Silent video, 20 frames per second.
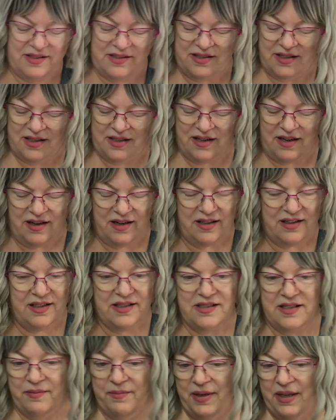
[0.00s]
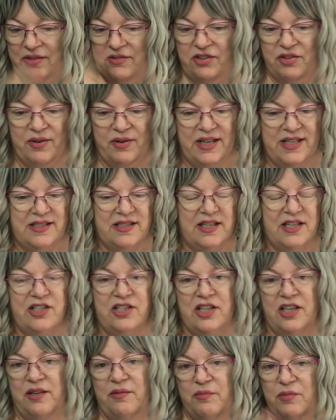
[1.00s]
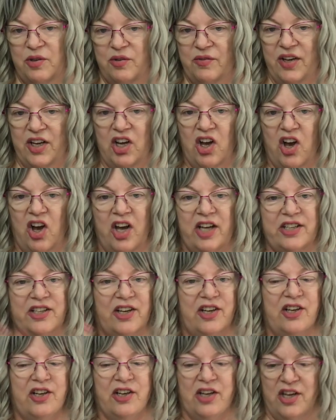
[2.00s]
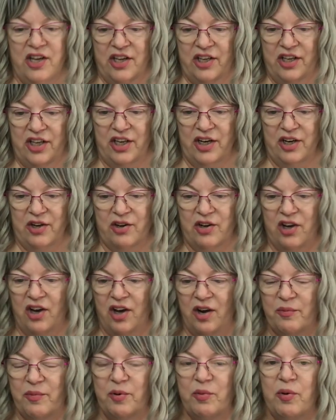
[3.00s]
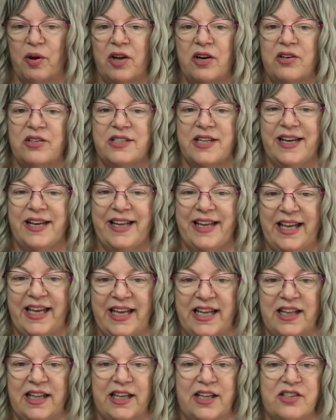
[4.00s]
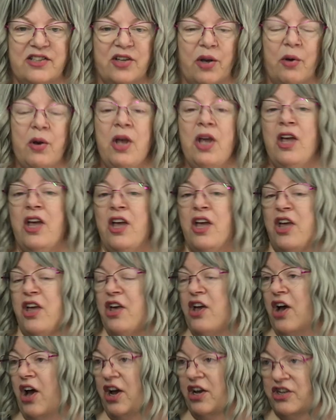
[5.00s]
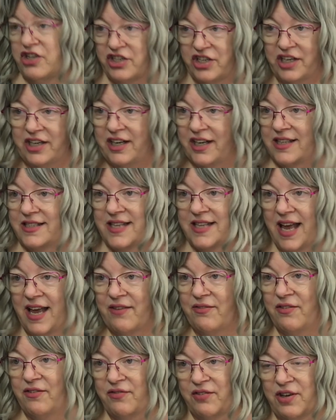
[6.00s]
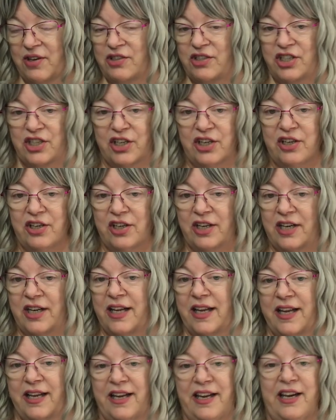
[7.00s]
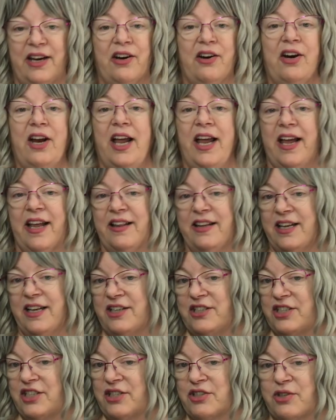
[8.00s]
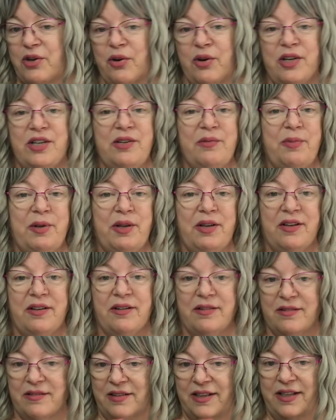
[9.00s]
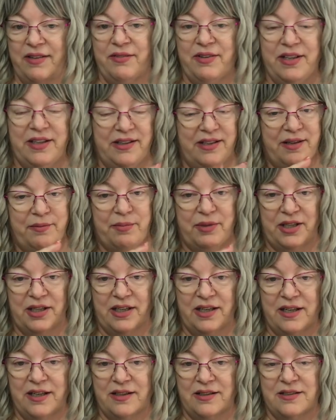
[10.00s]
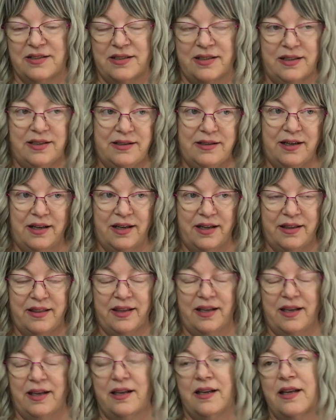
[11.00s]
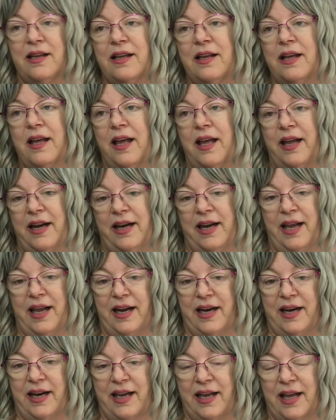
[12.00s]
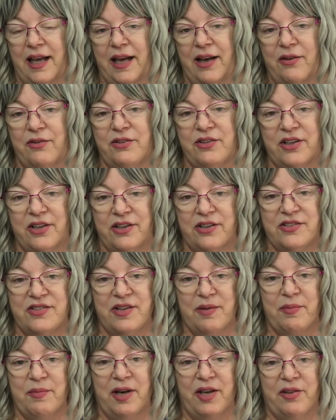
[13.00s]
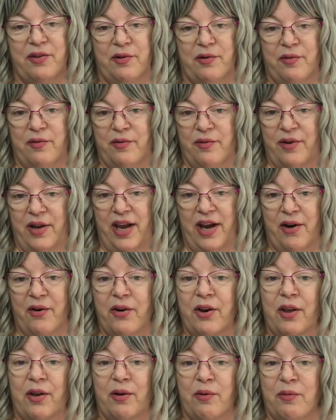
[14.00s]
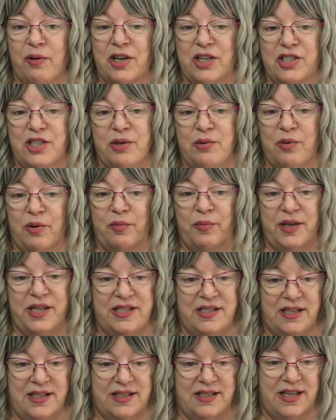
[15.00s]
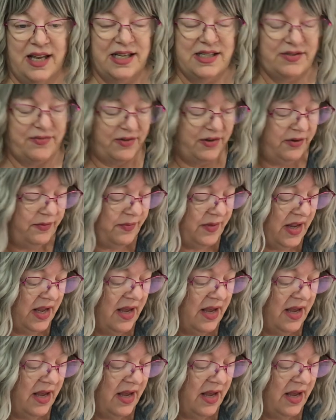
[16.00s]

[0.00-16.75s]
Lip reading: is a card that's about transition and moving on to, you know, calmer waters and healing. So she does have a future here, and then she's going to be leaving the political scene, I think, and heading out to some other area where she will be successful.